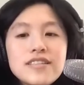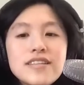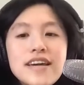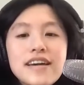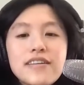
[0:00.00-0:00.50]

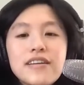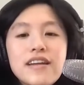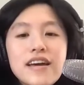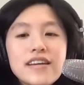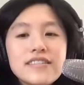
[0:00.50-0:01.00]
Take a
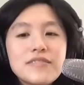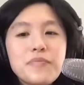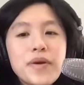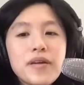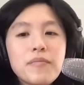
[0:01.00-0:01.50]
nice
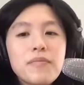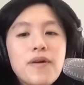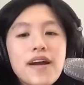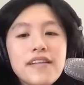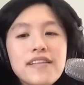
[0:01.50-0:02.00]
big
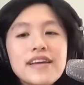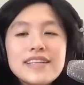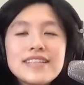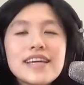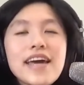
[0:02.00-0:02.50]
breath
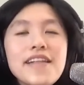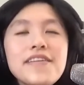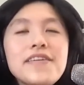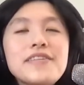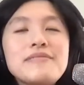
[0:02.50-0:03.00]
in
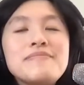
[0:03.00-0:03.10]
together,